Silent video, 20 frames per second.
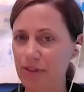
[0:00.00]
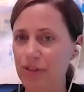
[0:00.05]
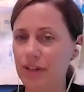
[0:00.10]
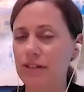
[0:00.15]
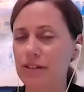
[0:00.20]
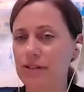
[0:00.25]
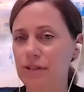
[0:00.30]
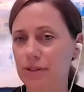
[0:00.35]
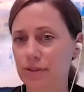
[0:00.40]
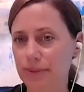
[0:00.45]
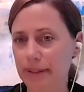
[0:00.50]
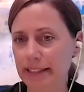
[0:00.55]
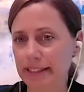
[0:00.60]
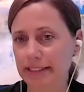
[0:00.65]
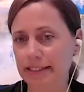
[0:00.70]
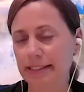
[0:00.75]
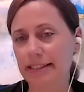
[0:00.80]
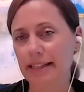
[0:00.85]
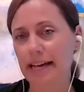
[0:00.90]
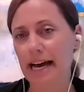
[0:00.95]
things are
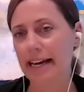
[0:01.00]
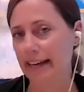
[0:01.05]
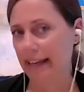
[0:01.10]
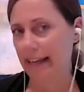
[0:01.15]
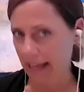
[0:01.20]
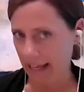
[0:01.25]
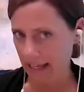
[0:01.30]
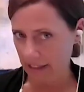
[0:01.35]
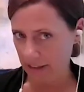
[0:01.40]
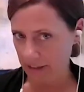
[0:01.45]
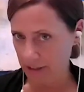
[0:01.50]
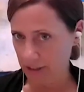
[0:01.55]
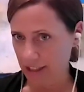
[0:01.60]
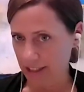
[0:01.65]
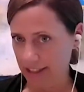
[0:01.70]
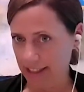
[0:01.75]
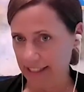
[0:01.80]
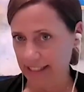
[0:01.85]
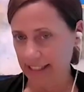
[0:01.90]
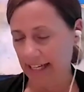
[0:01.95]
written at
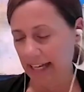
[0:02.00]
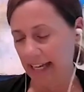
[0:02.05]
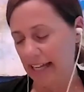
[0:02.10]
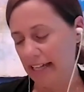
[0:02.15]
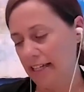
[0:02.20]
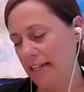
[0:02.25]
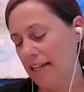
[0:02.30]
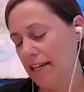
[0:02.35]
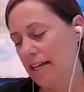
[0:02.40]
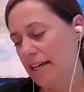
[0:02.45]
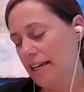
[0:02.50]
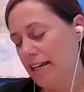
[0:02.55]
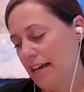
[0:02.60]
8:00 at night.